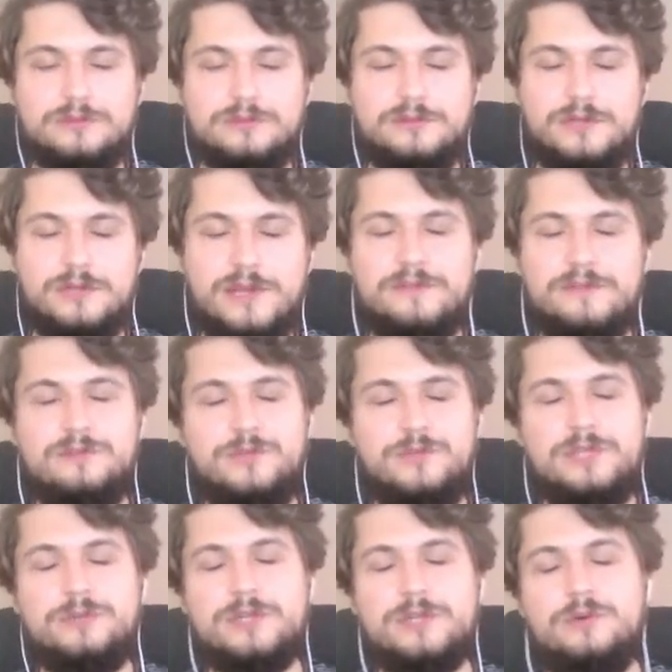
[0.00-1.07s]
and we
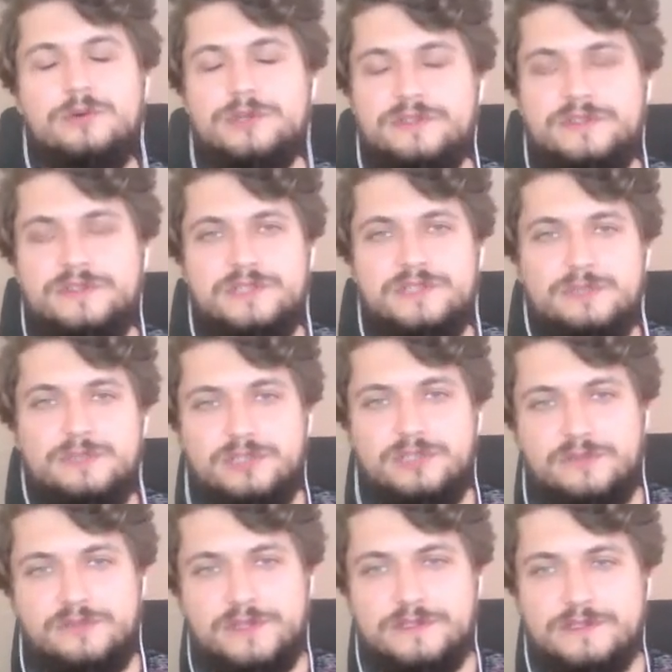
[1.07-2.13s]
record these epoll
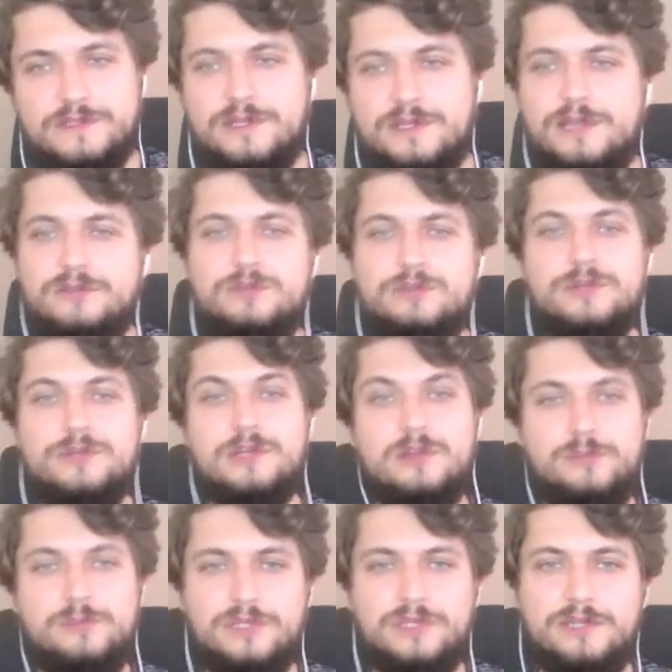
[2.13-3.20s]
events, and during a
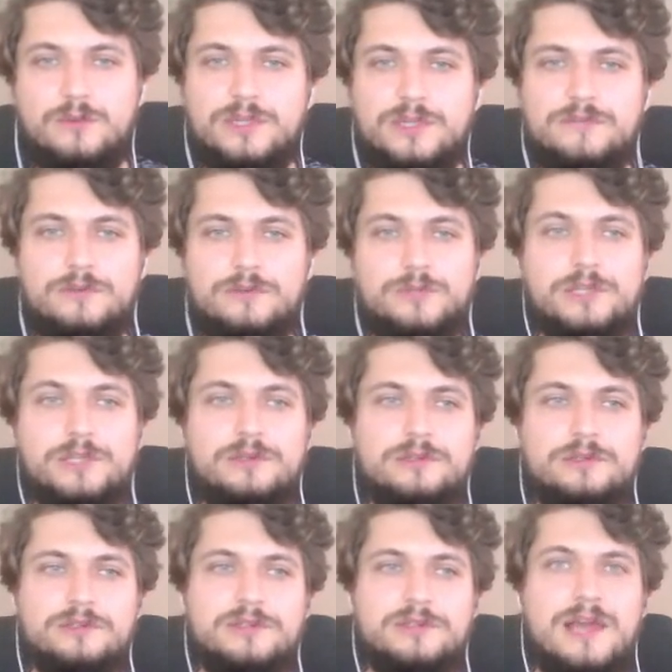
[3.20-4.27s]
replay, whenever we
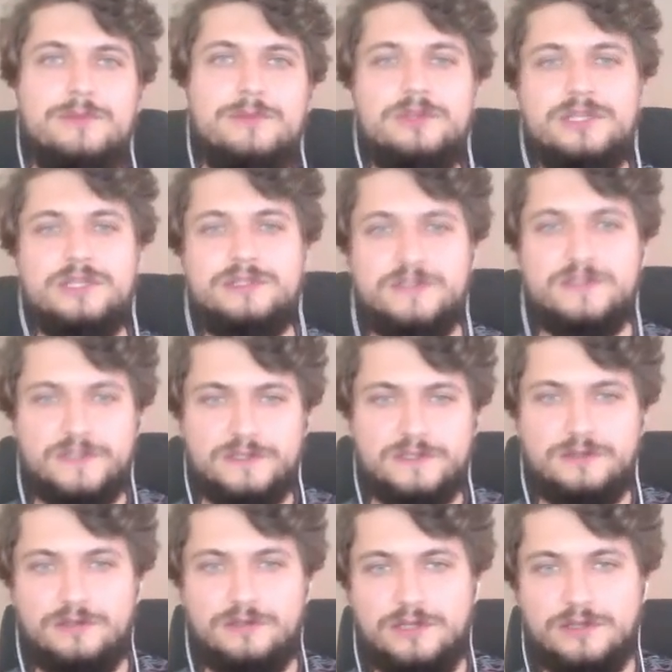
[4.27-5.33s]
emulate the
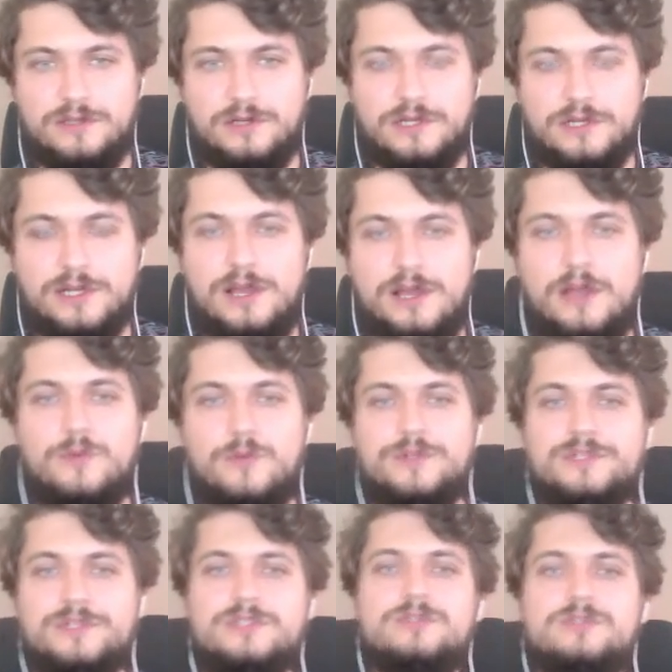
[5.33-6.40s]
syscall in RR, we
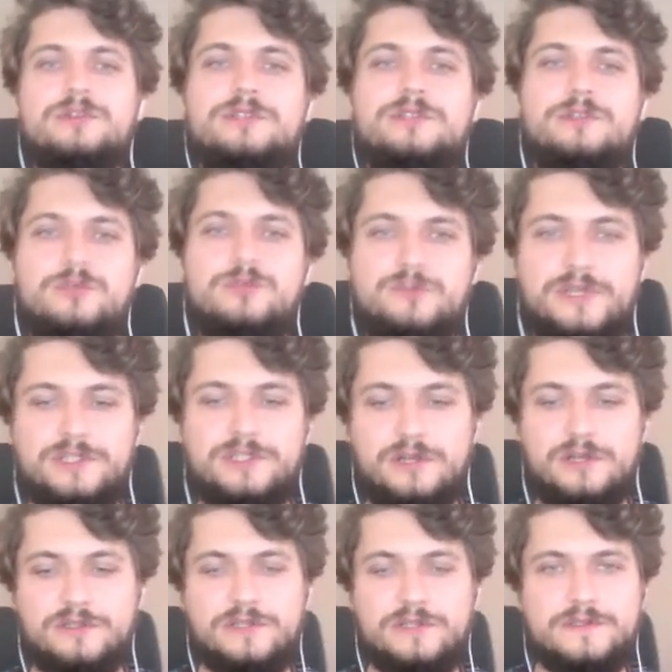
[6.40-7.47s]
restore the huge page
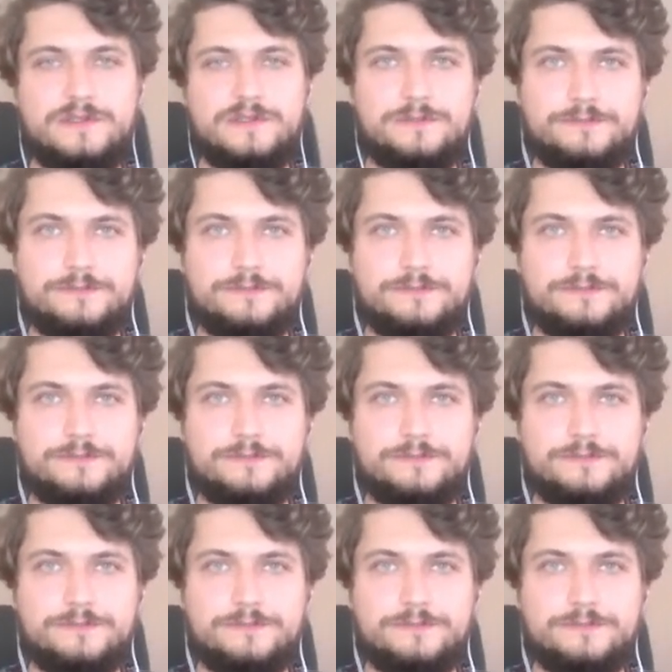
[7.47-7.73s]
contents.